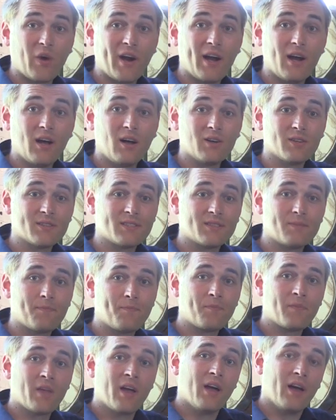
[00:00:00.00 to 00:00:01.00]
warehouse
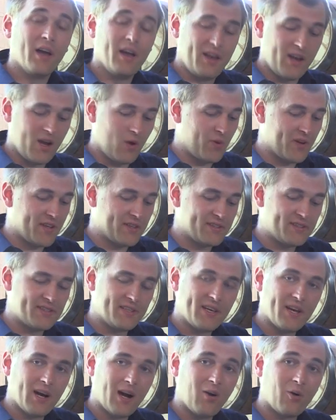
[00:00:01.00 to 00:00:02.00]
and now we can
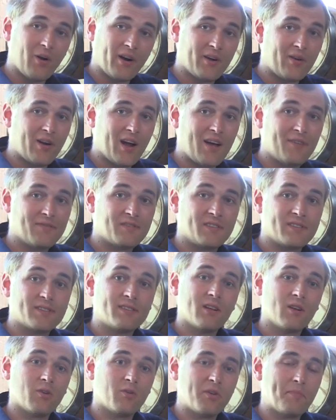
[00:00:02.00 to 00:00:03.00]
see how a craft
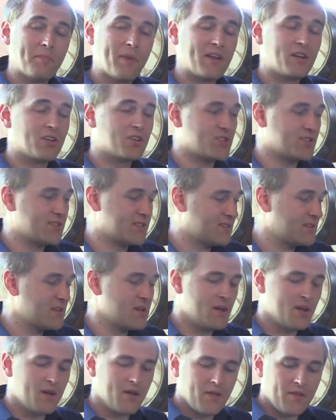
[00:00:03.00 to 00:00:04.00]
distillery manages
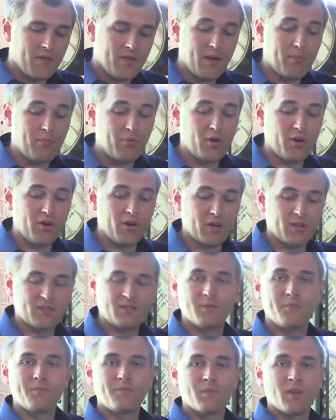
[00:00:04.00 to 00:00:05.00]
their
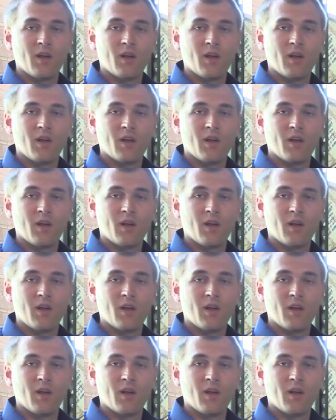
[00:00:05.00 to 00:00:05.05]
product.